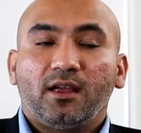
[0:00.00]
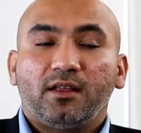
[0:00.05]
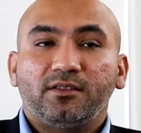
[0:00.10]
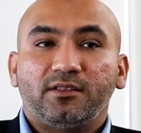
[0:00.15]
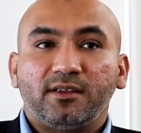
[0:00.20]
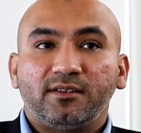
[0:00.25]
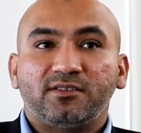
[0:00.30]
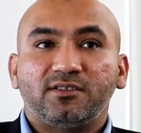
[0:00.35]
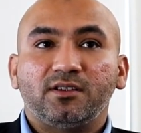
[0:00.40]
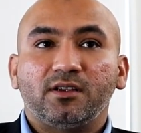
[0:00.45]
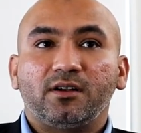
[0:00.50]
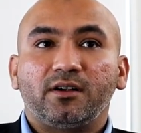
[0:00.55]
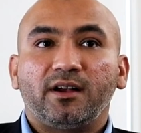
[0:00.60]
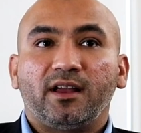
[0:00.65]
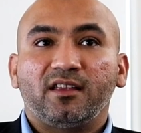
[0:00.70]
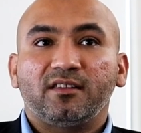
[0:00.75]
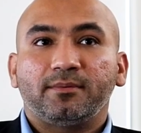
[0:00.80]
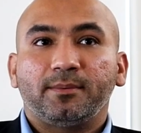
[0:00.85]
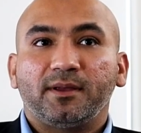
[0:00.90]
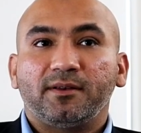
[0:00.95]
This year
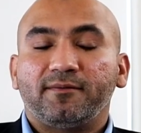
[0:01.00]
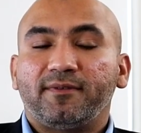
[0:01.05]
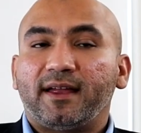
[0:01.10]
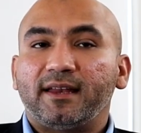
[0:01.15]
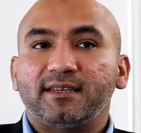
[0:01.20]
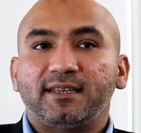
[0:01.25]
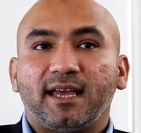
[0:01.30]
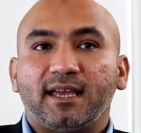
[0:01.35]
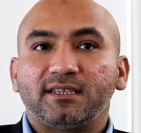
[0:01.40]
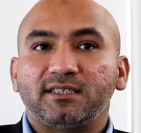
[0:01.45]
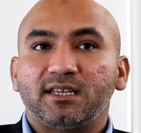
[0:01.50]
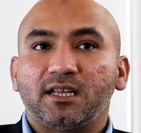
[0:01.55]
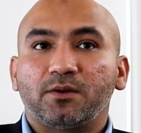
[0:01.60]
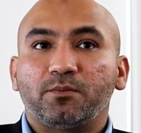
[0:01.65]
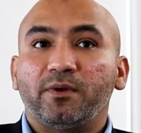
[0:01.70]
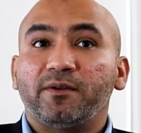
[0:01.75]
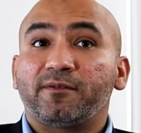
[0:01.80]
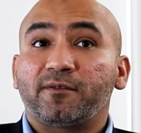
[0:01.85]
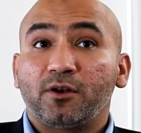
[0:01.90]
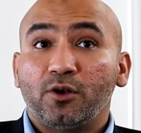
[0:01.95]
has been fantastic.
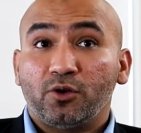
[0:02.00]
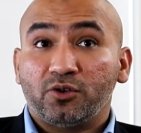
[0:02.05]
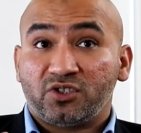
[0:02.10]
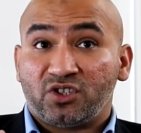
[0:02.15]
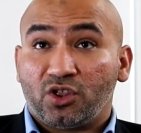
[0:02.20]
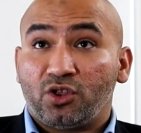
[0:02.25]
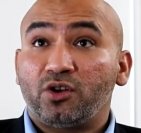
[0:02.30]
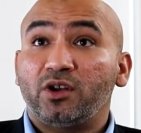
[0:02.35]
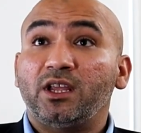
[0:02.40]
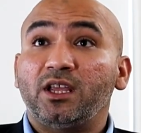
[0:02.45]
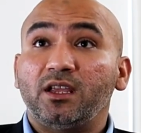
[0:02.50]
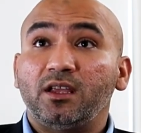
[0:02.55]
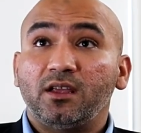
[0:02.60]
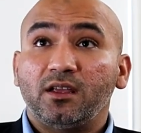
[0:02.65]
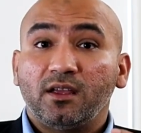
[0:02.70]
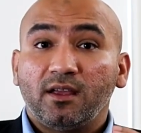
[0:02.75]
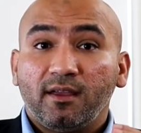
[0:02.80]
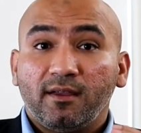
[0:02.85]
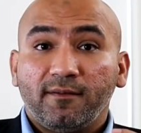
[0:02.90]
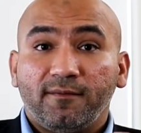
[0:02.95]
We've closed 3
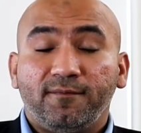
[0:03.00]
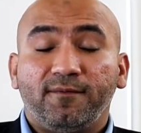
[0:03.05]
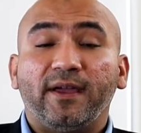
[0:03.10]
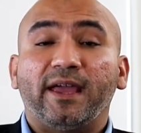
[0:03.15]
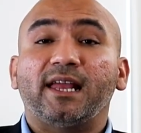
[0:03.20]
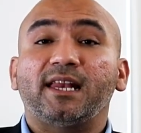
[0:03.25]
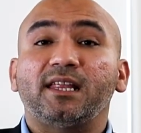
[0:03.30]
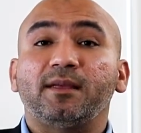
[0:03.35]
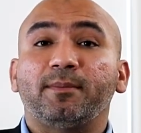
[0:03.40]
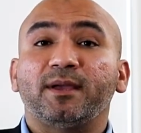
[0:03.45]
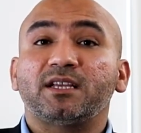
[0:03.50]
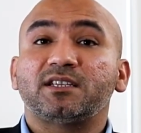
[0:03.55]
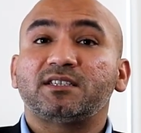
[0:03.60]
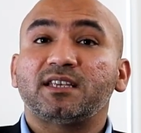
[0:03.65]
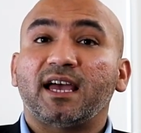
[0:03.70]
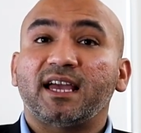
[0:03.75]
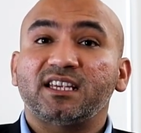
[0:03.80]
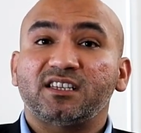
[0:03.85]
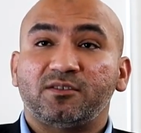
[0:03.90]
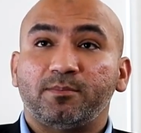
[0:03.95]
fairly big
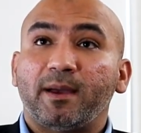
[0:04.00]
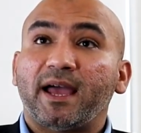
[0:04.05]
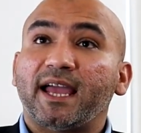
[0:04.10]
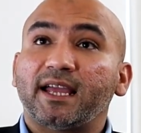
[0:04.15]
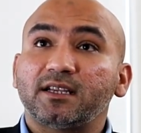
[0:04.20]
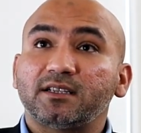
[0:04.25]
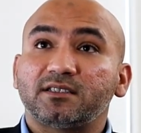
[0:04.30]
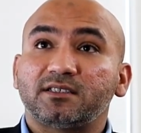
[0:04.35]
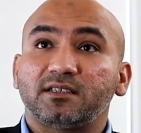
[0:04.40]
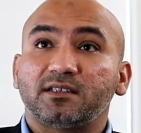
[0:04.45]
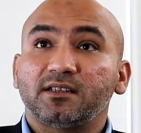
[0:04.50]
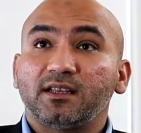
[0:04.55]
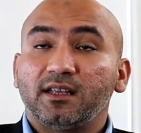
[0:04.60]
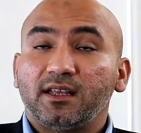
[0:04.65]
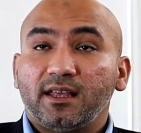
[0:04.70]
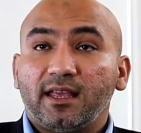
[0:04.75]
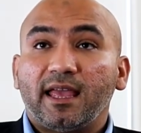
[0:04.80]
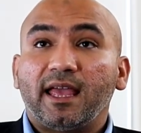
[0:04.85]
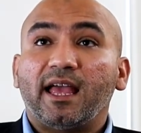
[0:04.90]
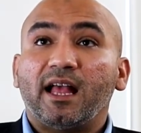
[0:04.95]
sized banks
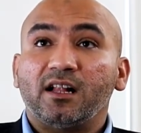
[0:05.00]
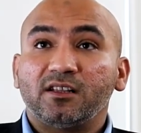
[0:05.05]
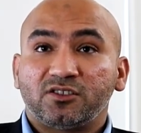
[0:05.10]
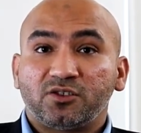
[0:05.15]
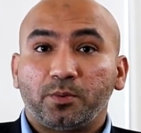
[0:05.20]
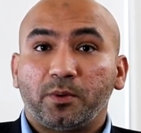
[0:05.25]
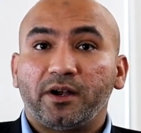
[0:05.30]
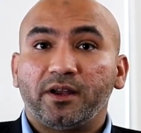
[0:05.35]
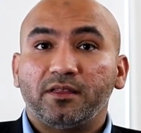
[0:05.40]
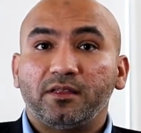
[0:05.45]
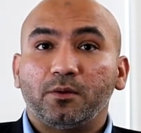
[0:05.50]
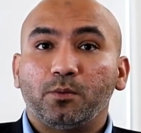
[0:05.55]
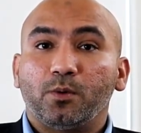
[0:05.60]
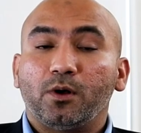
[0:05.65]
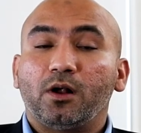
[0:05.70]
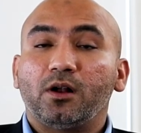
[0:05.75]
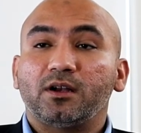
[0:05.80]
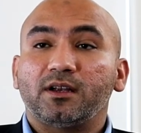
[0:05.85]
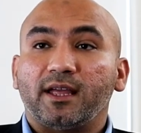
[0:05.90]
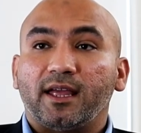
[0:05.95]
elsewhere in the
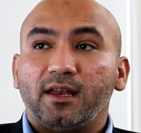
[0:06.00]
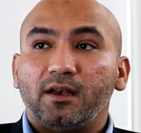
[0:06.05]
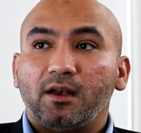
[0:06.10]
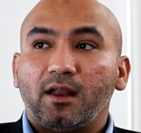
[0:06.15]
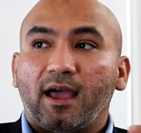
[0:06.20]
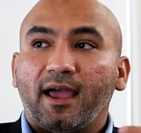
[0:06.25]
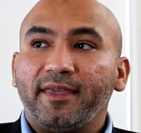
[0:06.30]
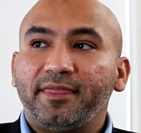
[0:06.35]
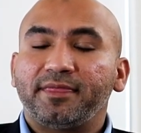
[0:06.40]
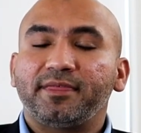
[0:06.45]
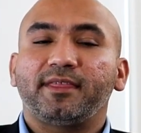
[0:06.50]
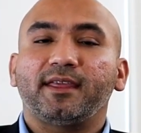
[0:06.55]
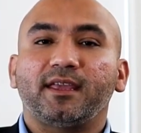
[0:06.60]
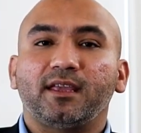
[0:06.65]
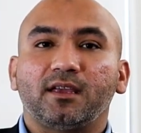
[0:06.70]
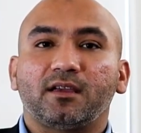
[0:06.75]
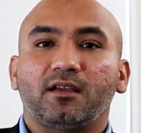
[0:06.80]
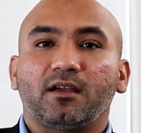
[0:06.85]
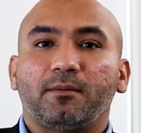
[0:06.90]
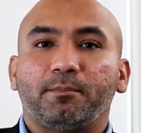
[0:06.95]
world, and I
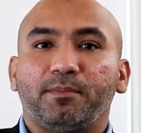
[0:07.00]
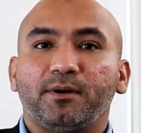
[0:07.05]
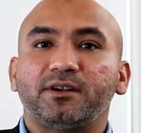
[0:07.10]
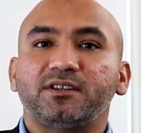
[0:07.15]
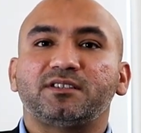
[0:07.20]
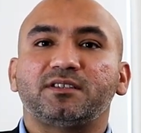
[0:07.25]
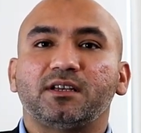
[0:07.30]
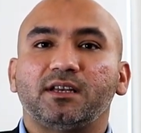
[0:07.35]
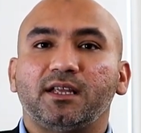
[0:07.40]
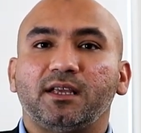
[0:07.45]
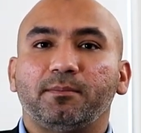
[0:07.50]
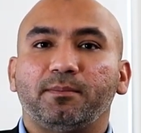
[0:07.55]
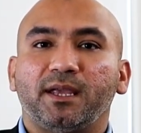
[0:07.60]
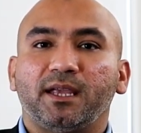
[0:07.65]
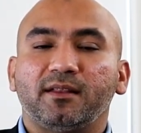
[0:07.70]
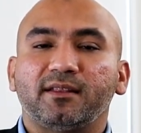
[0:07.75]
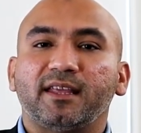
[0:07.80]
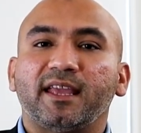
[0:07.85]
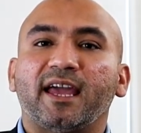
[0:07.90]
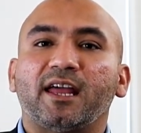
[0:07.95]
think personally,
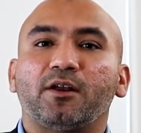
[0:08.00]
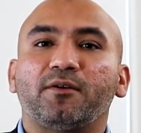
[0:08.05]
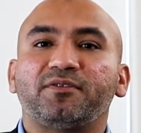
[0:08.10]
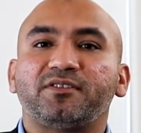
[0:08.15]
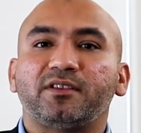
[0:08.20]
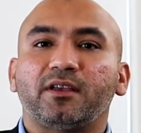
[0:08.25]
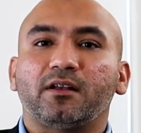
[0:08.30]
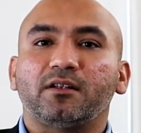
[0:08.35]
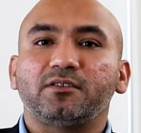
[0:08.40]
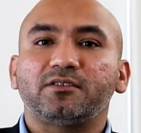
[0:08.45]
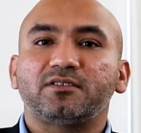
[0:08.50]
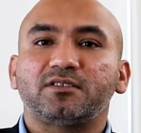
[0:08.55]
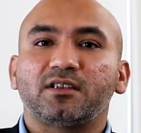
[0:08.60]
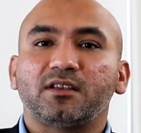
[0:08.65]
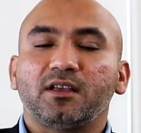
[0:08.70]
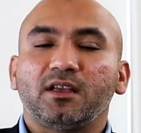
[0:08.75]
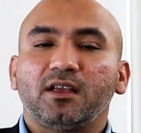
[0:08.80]
being the head of sales,